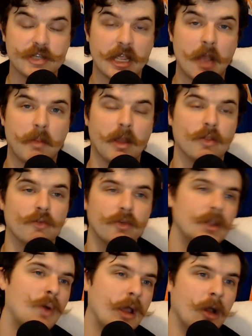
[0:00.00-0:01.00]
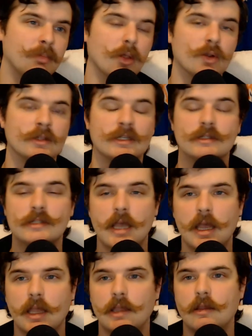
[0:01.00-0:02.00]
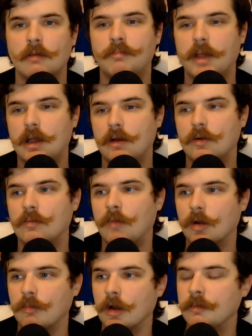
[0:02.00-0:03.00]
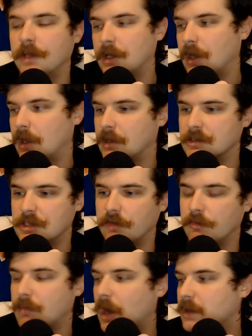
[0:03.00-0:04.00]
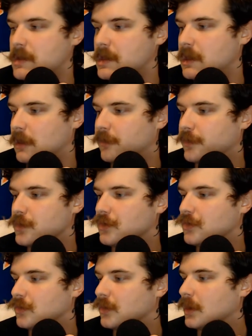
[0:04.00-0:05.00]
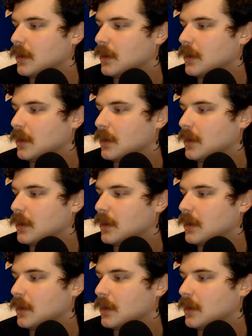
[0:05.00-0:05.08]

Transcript: check out my other video I uploaded today about Mark Merman and Stephen Bondi. If you